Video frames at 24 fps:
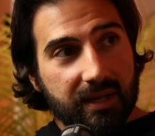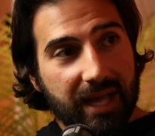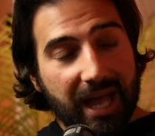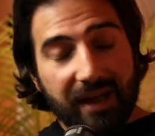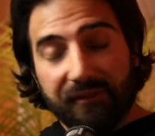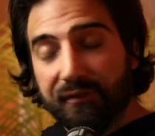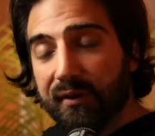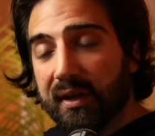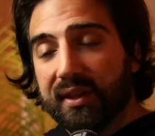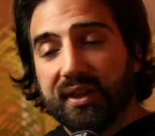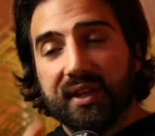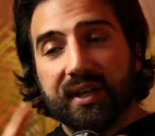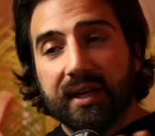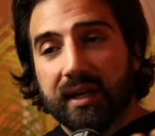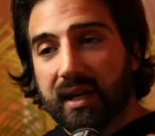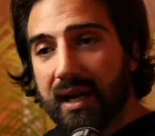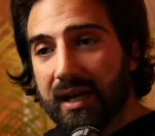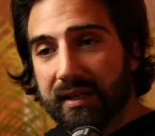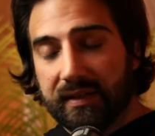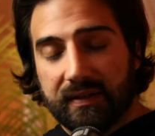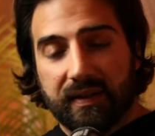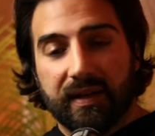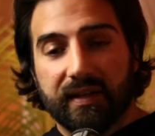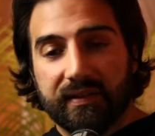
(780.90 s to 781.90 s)
Everything
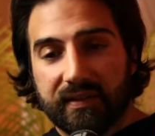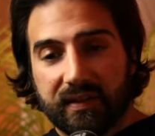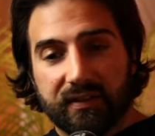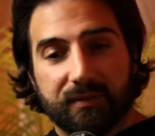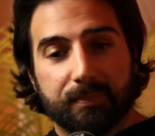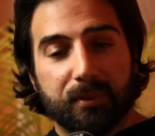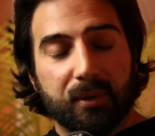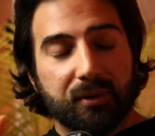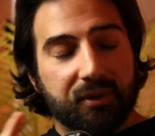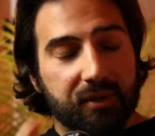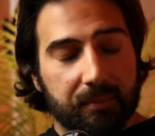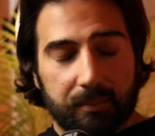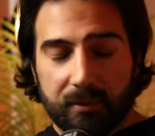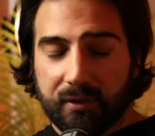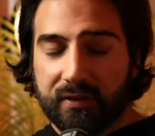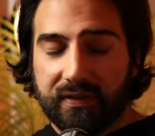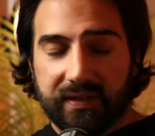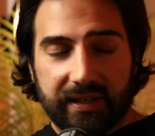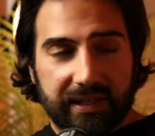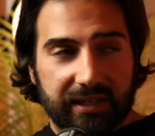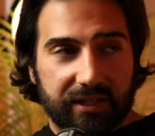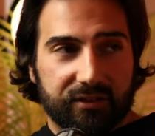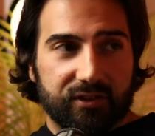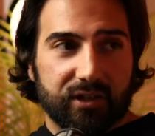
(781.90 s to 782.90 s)
God does is both a
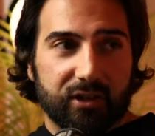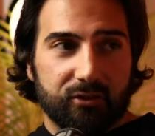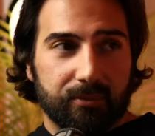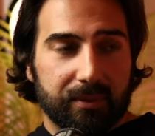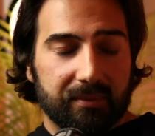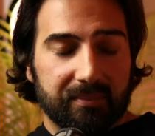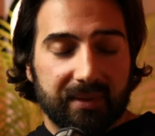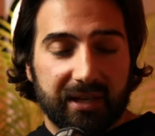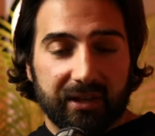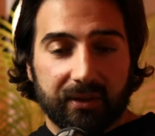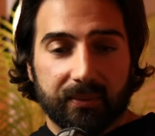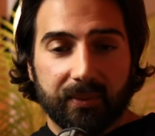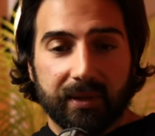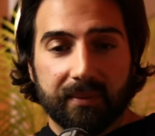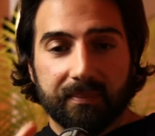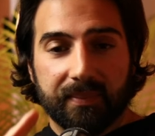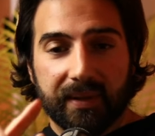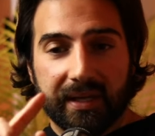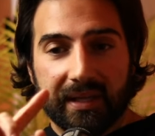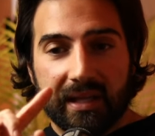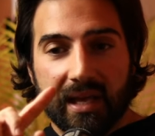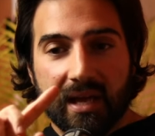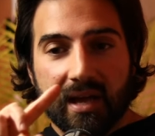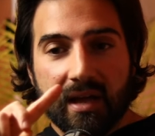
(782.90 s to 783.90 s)
mercy and a judgment, by the way.
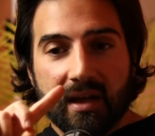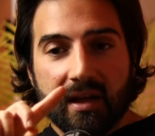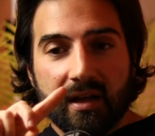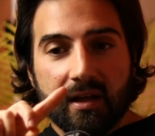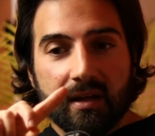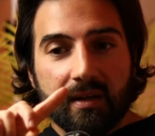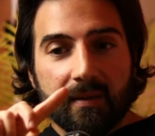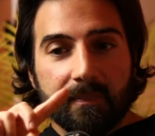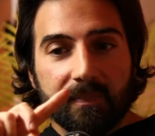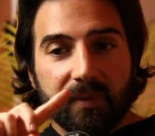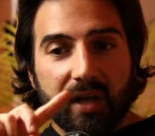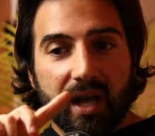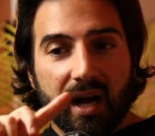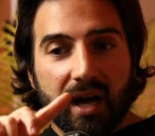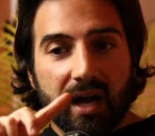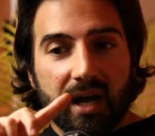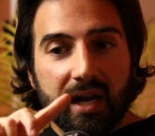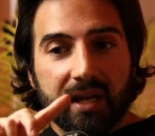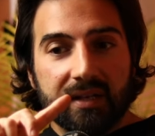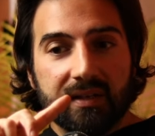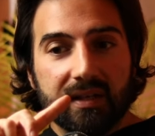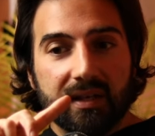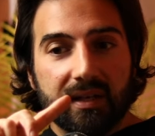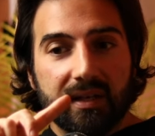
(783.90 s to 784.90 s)
But
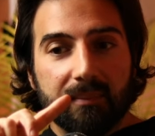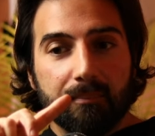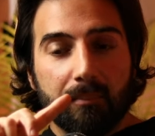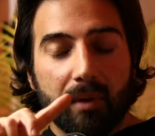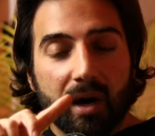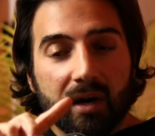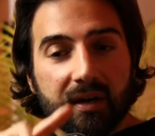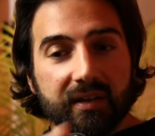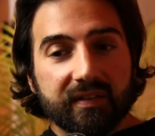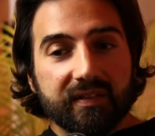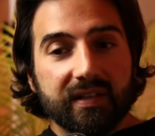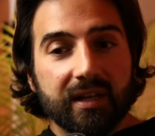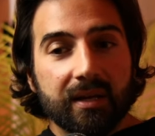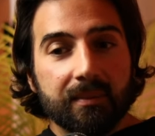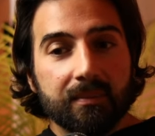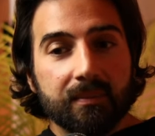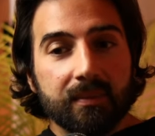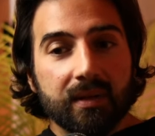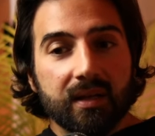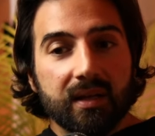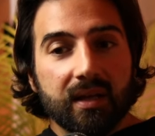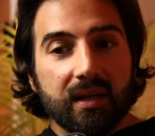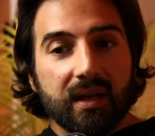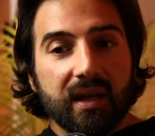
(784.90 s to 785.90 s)
God marks
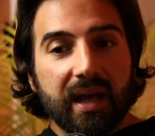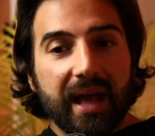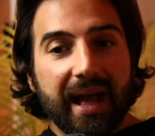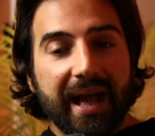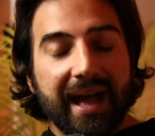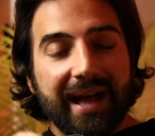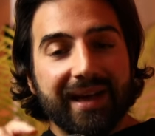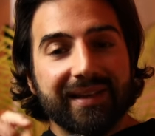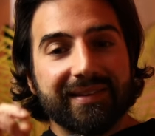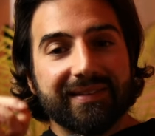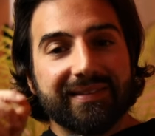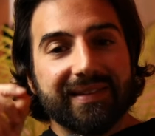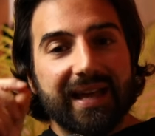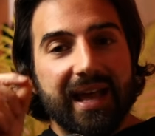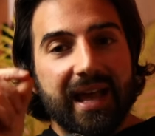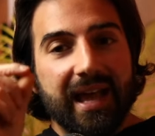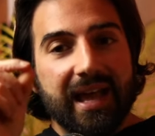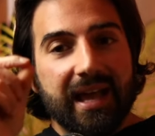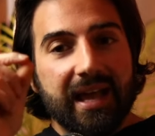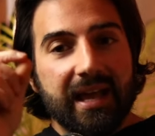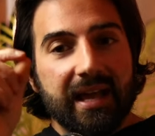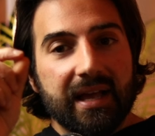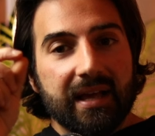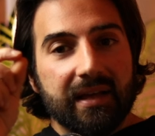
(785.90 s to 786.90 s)
him as
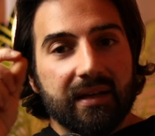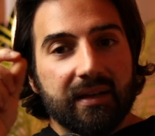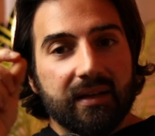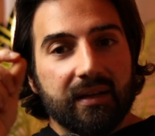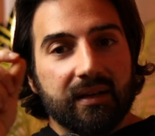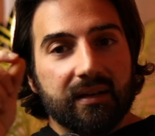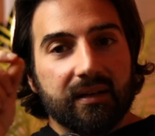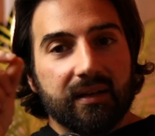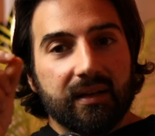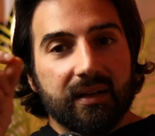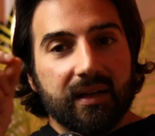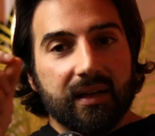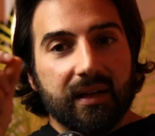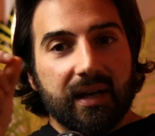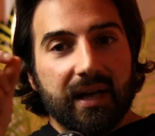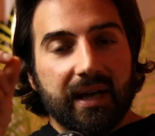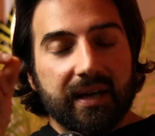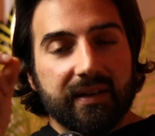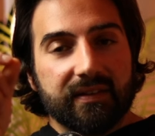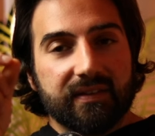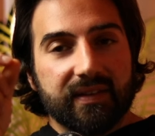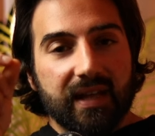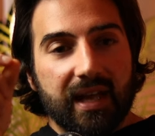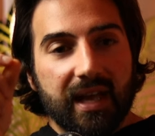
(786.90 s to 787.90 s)
a
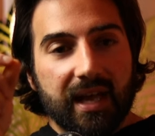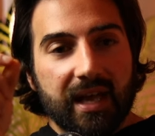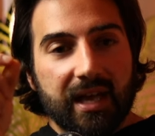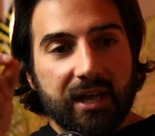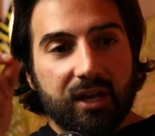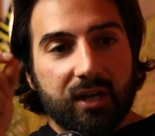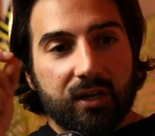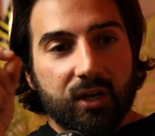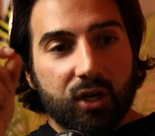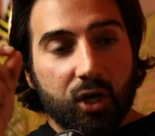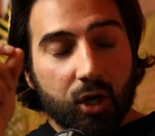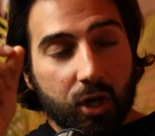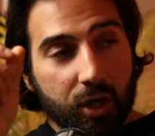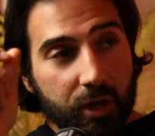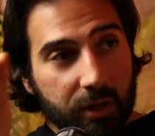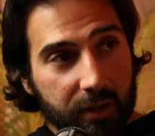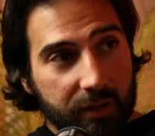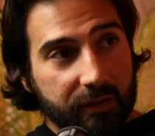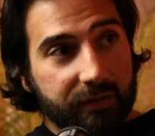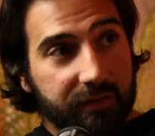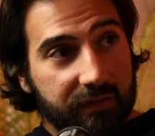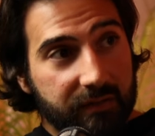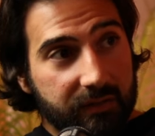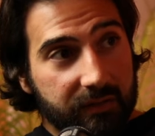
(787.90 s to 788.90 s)
as a
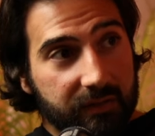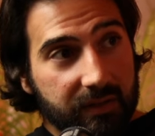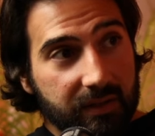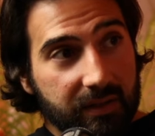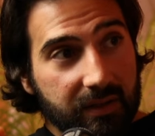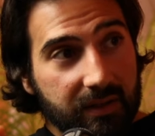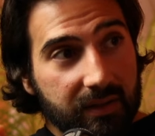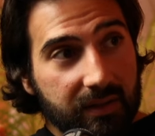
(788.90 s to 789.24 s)
curse.